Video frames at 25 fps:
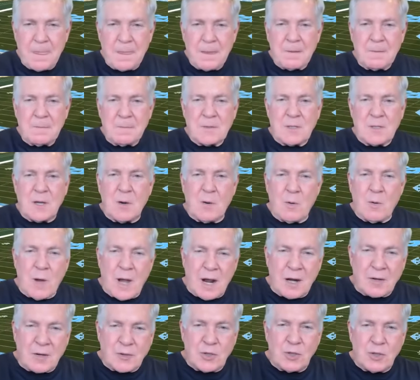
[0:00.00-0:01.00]
So
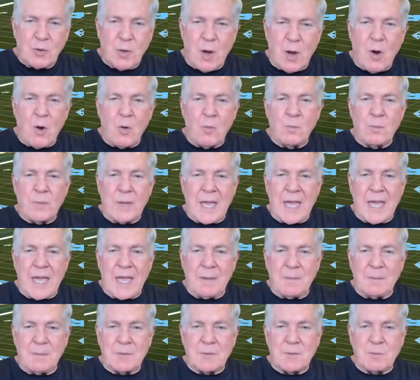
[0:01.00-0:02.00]
our two home
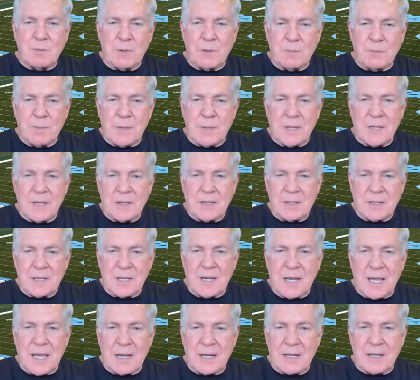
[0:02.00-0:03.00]
games would be
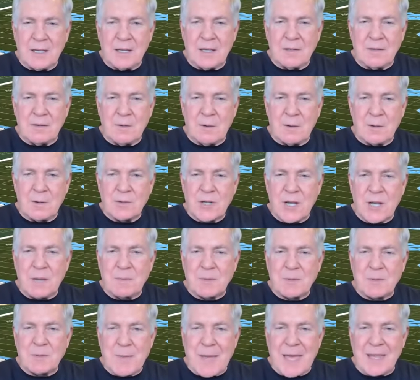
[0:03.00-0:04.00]
Connecticut or
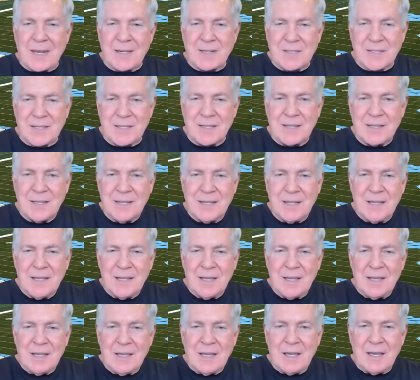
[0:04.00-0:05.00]
James Madison.
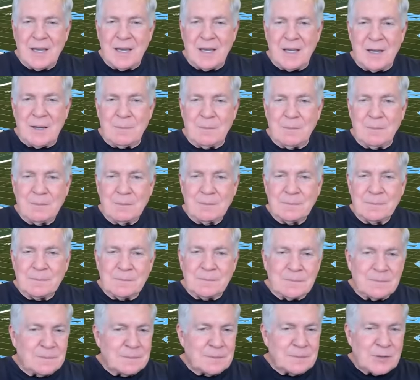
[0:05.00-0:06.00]
Um,
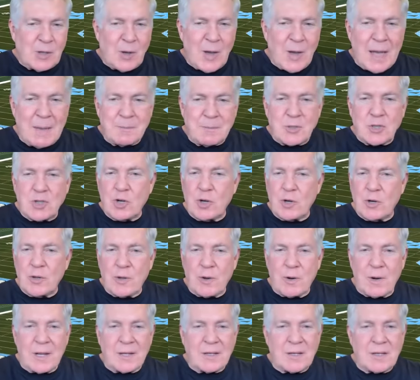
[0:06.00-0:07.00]
so I'm sure
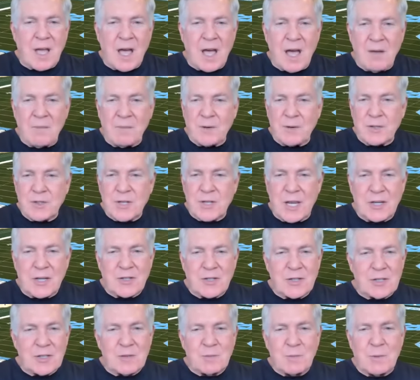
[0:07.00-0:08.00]
they're in
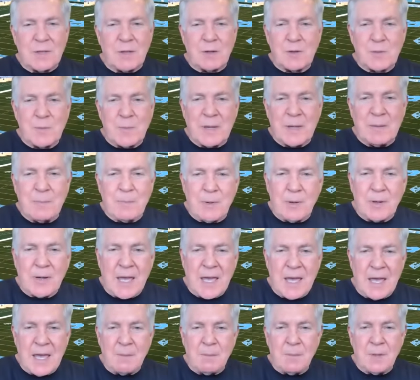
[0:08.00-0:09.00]
conversations with those people
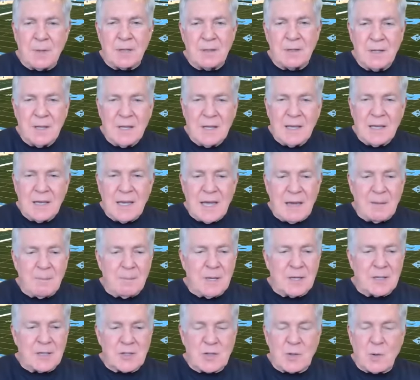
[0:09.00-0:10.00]
now, but I've
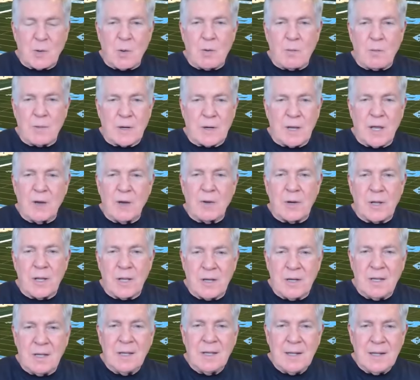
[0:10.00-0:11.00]
been so
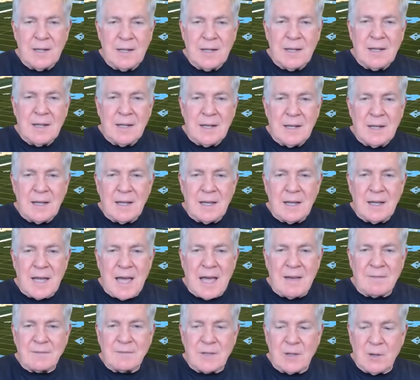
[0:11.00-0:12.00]
overloaded. Uh,
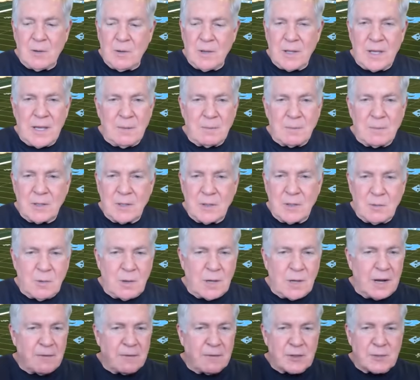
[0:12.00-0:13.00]
I've told them to do
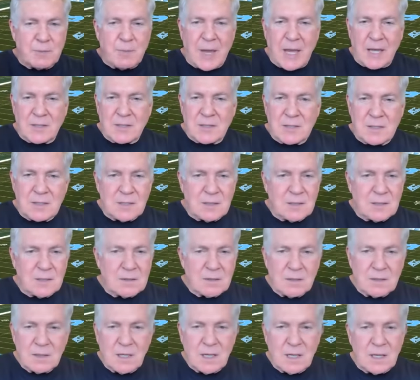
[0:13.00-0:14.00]
whatever's best
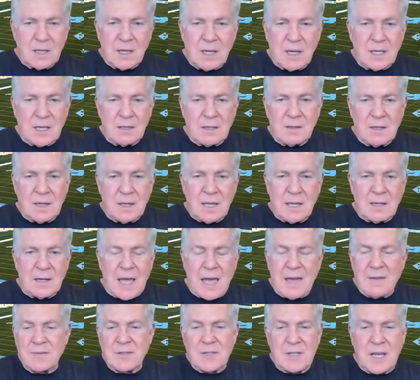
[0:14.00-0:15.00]
and, and
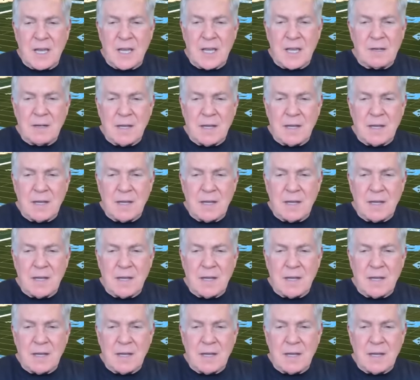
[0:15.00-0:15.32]
I've said